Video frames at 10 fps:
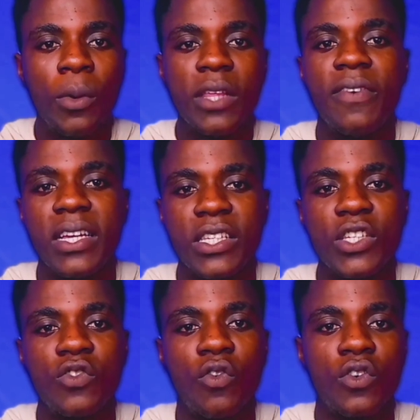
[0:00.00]
Both
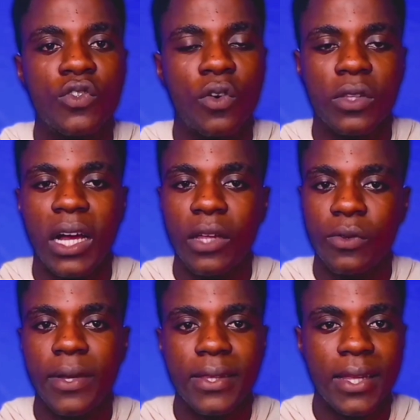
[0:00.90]
devices runs on
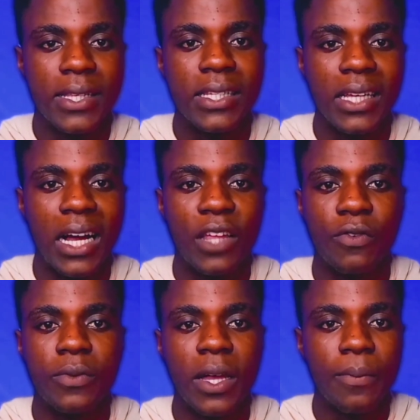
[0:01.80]
Android 13
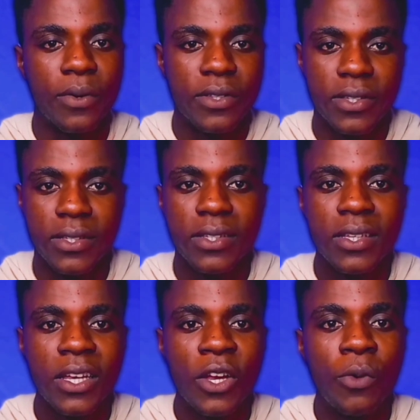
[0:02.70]
as from their
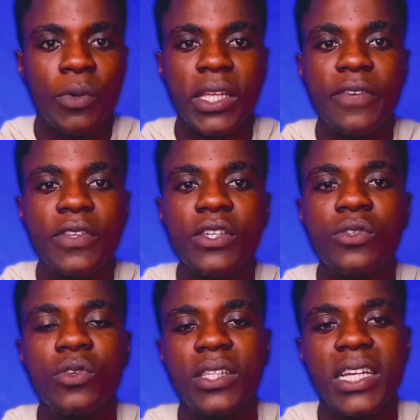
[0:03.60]
boxes, with the
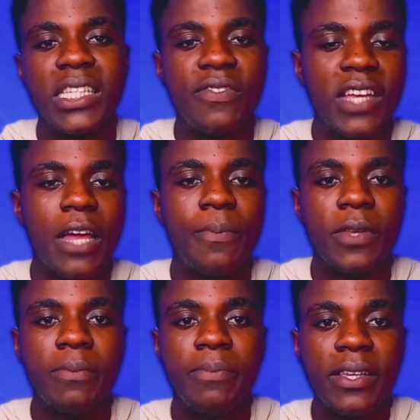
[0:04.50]
Infinix Note 30
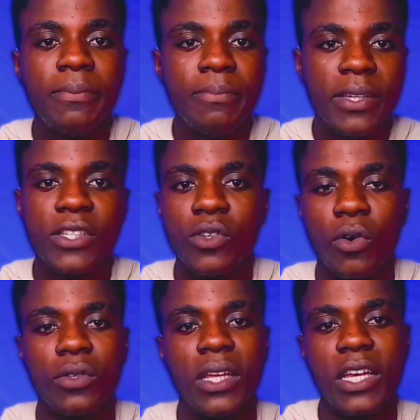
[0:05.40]
VIP being
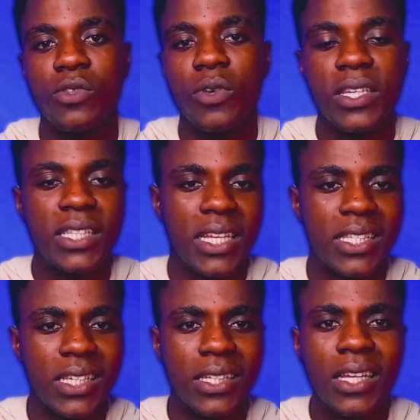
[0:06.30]
based on SOS
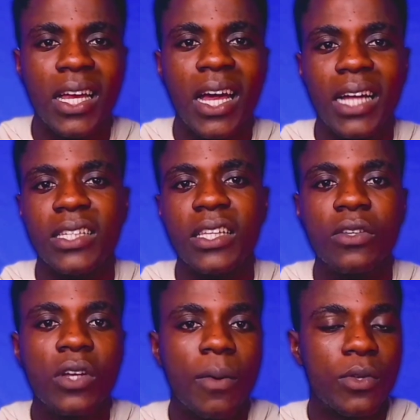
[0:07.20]
13 and the
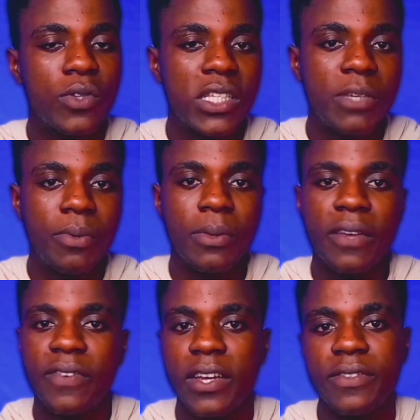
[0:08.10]
Tecno Camon 20
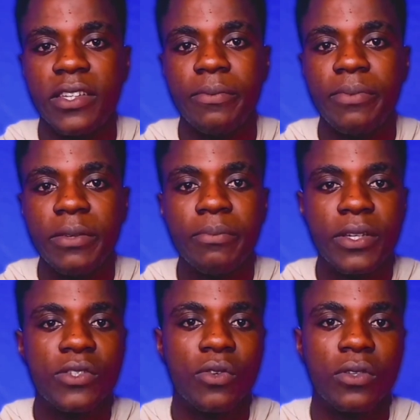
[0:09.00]
Premier 5G being
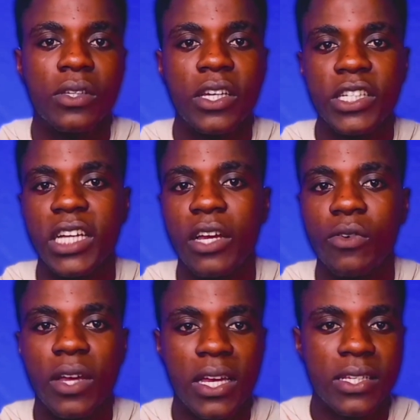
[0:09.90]
based on
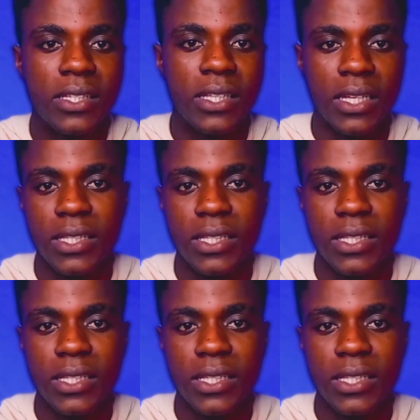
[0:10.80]
HiOS